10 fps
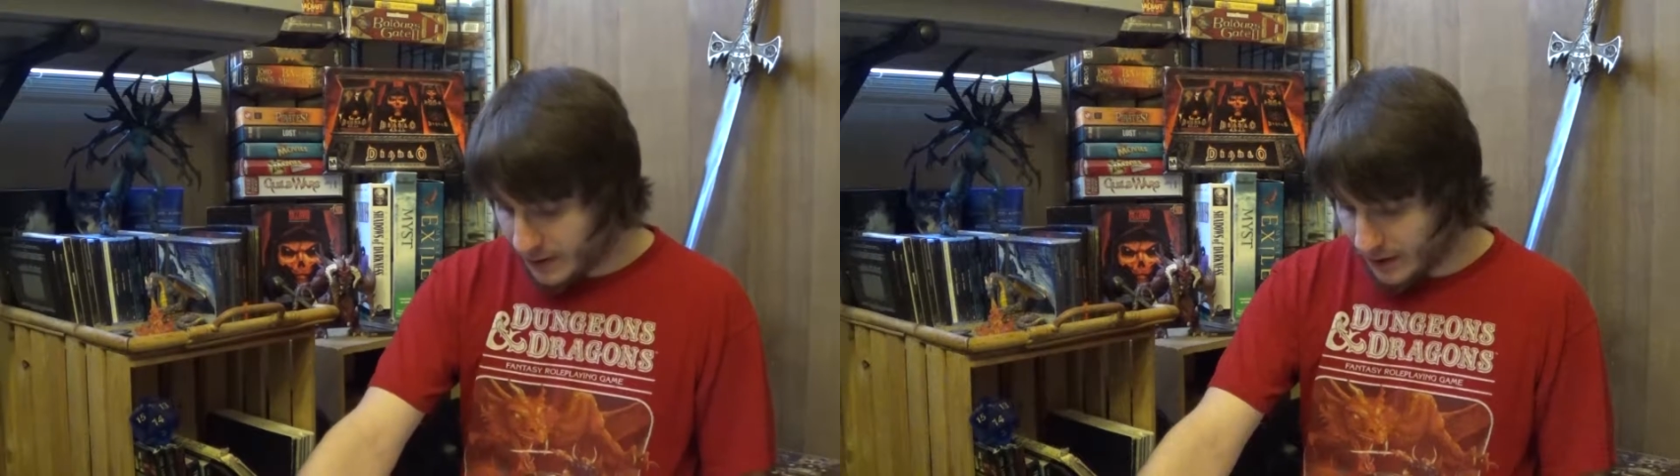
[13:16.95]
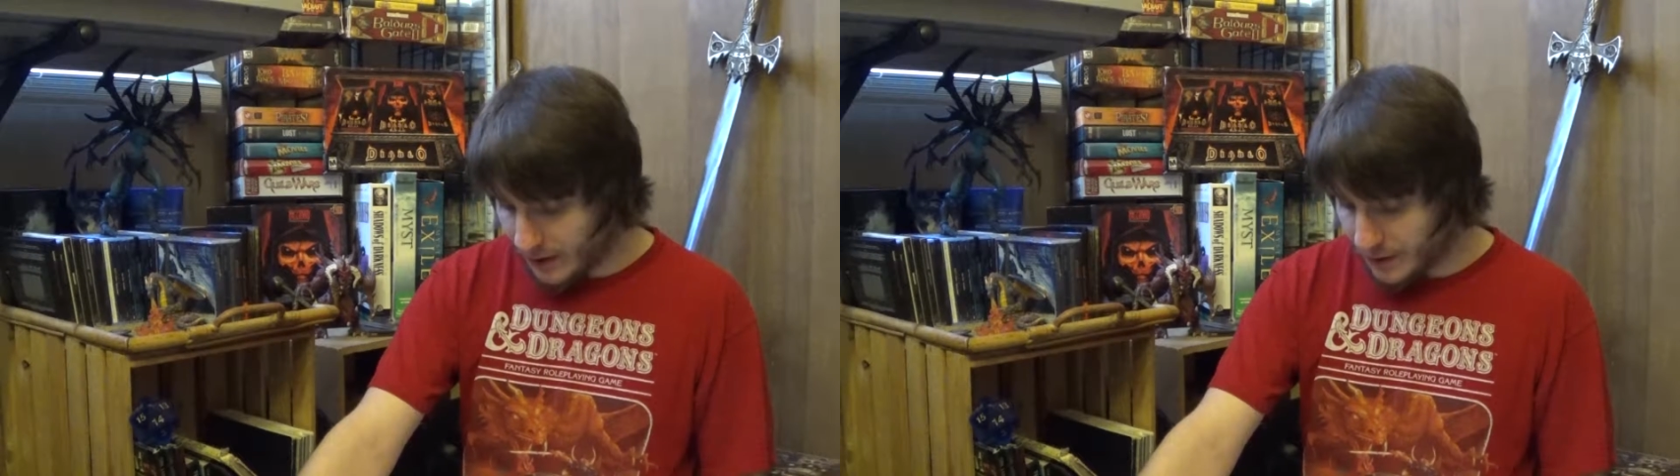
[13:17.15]

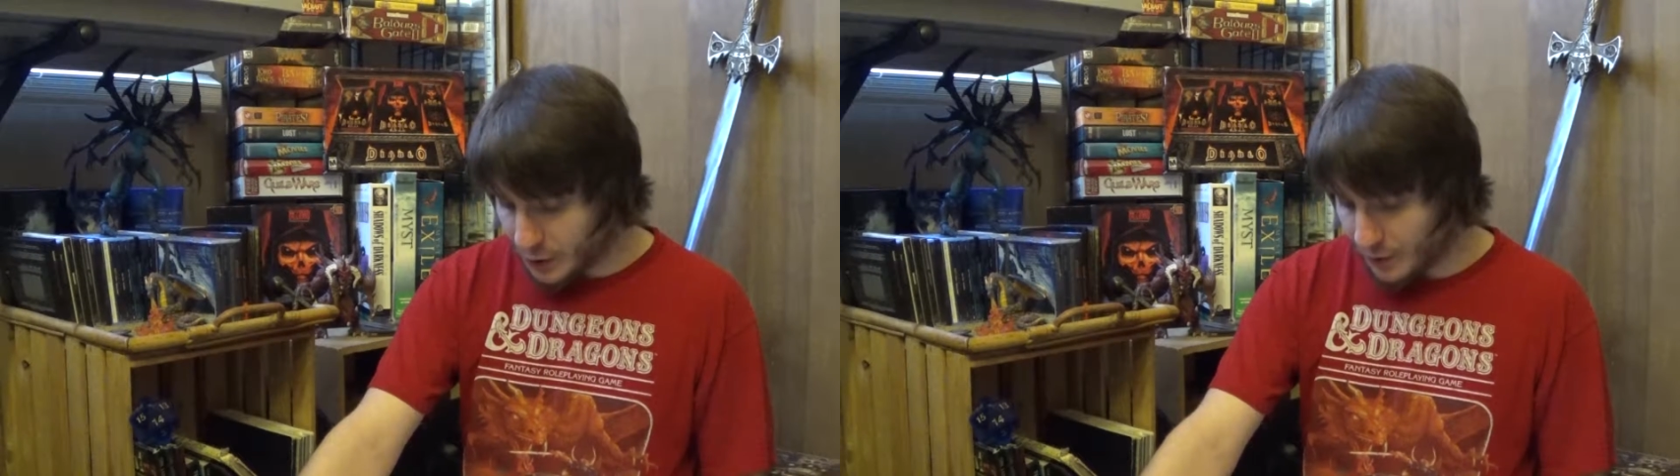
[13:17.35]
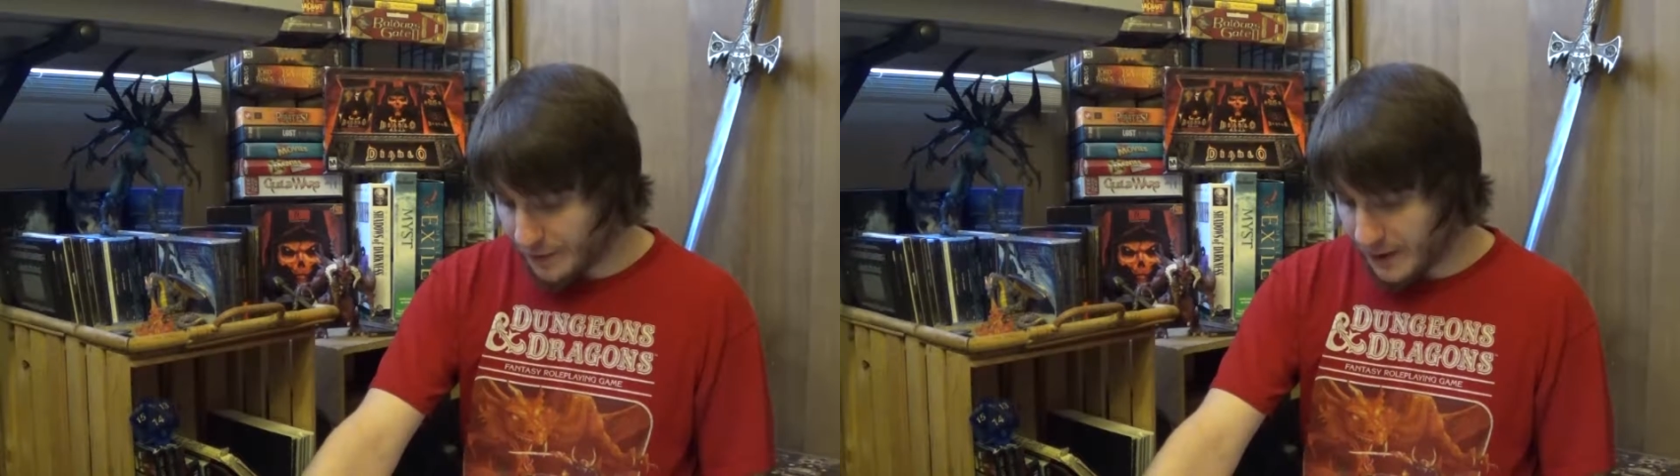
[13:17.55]
The
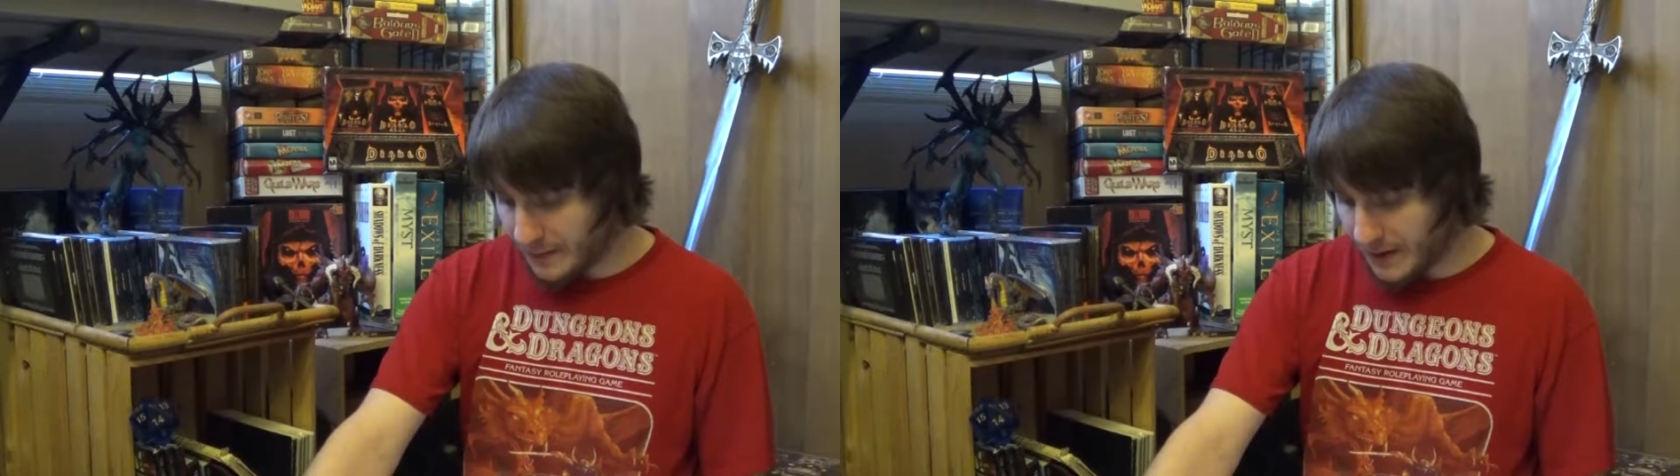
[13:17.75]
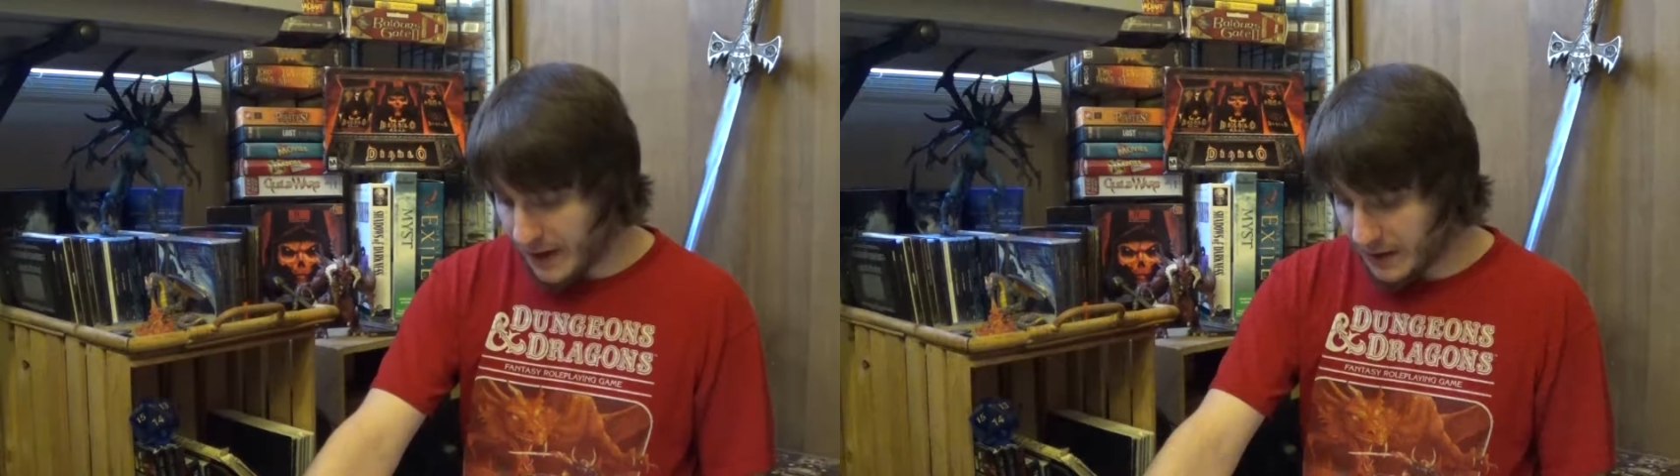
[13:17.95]
two of them had
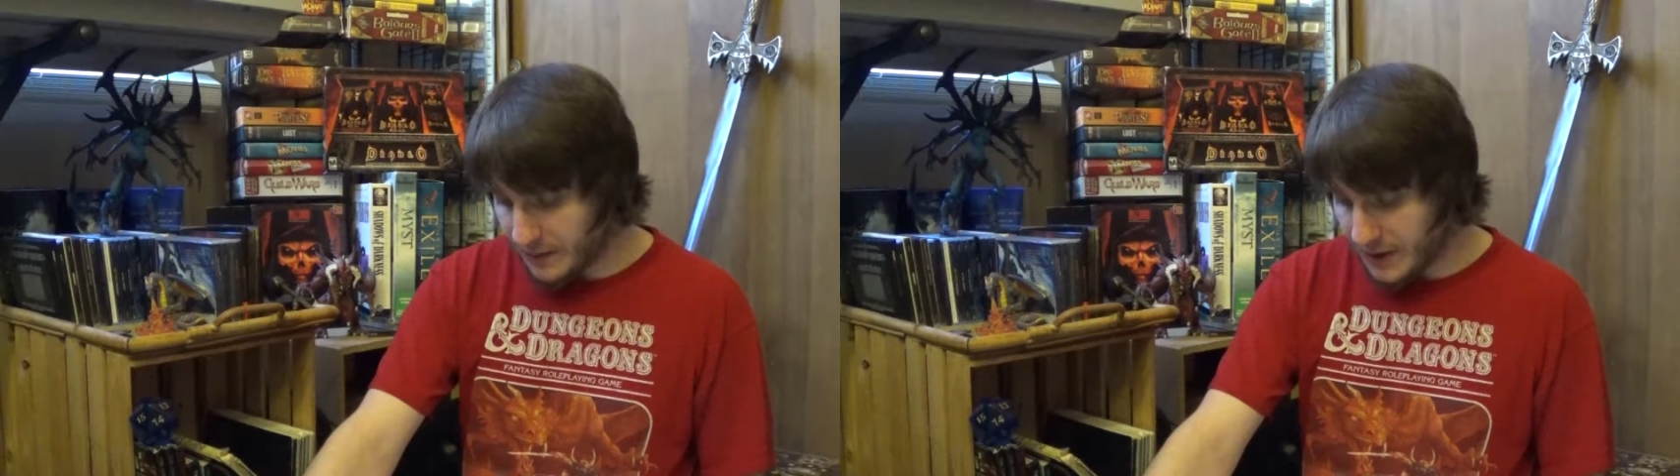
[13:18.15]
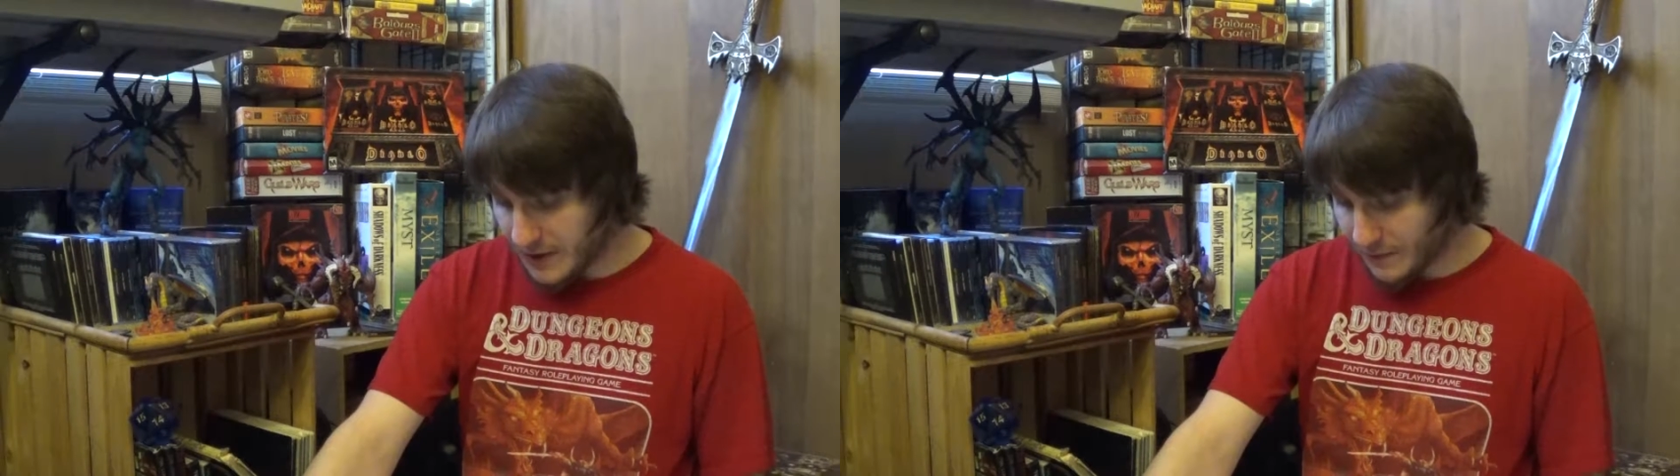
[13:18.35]
been
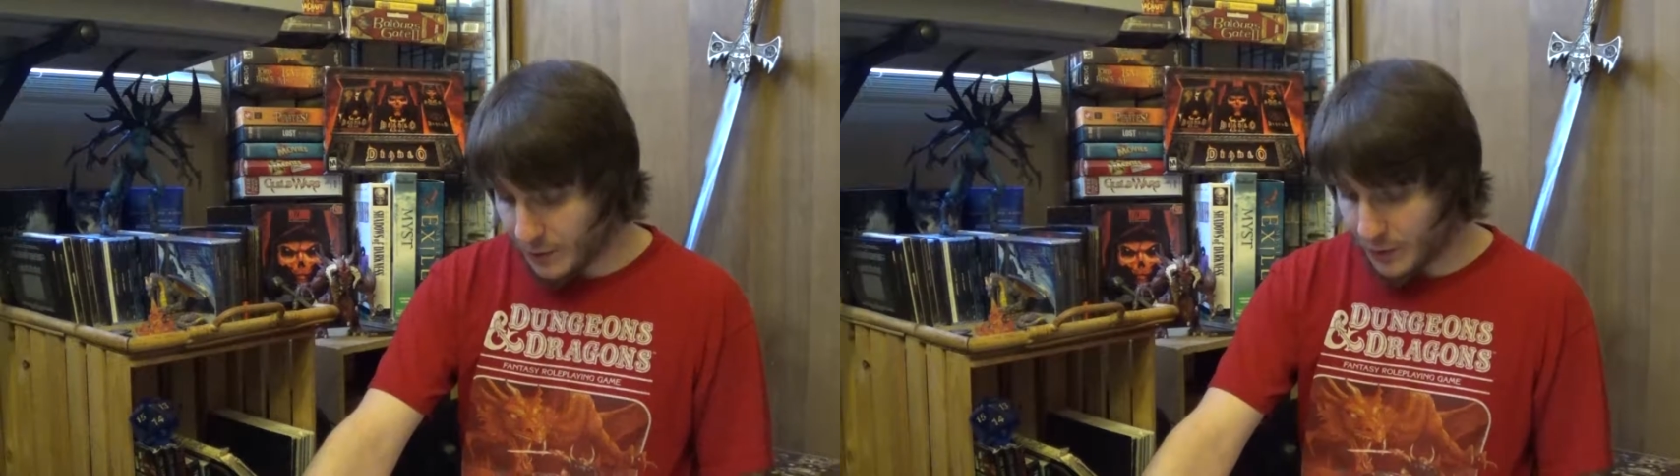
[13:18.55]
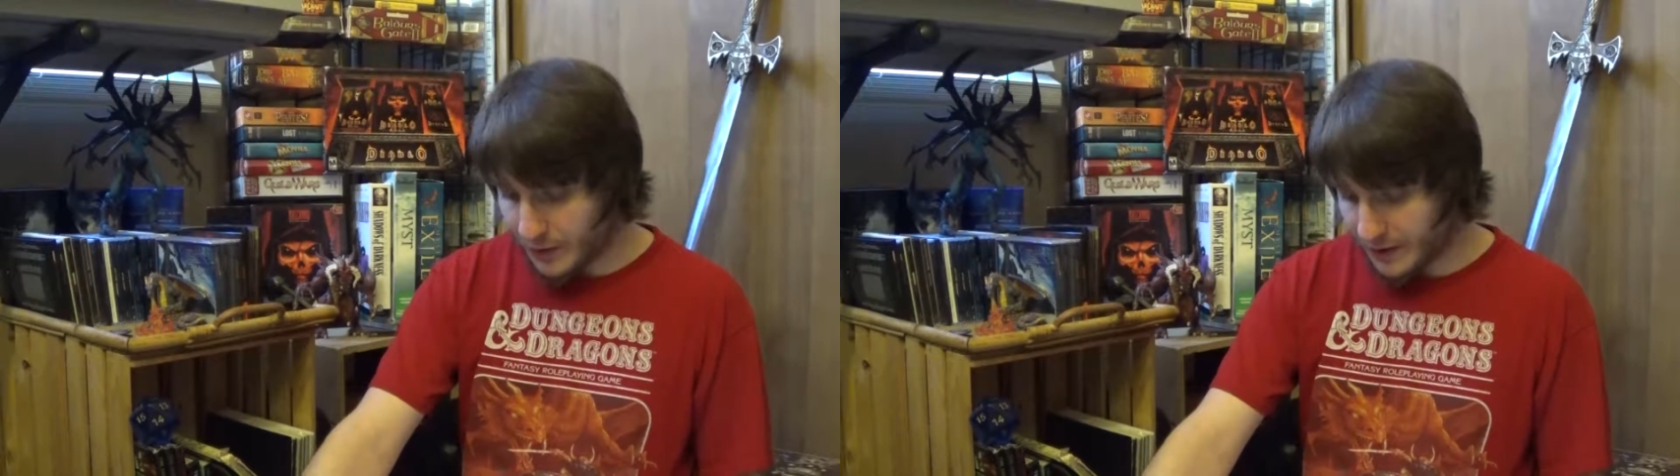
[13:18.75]
enemies
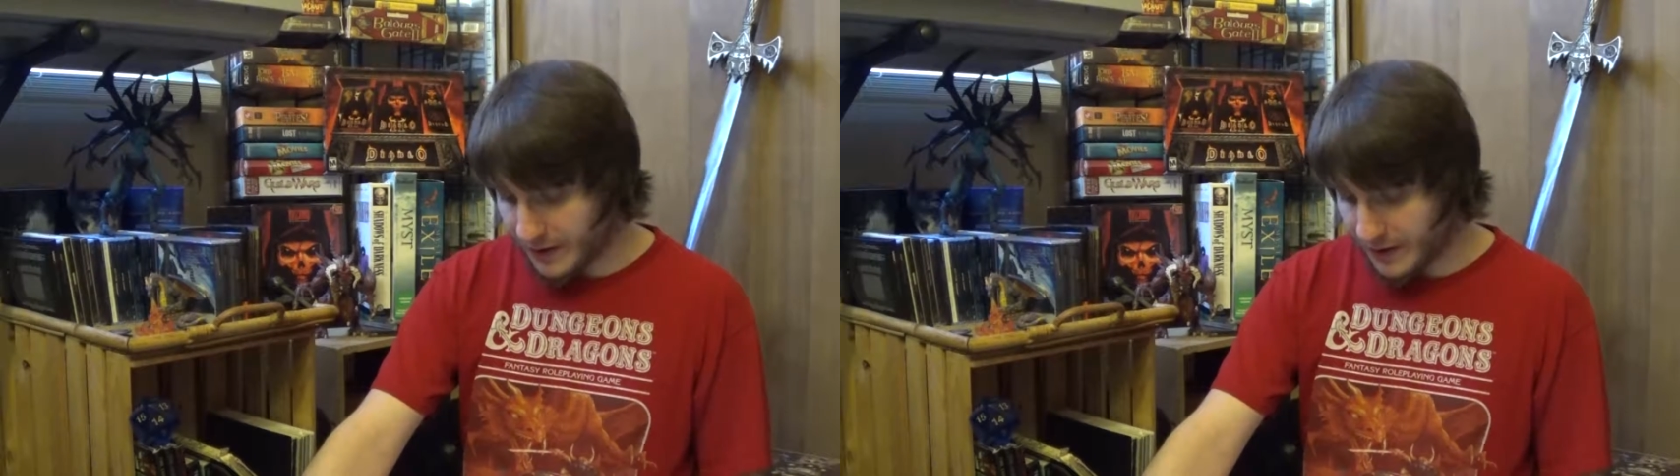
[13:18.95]
for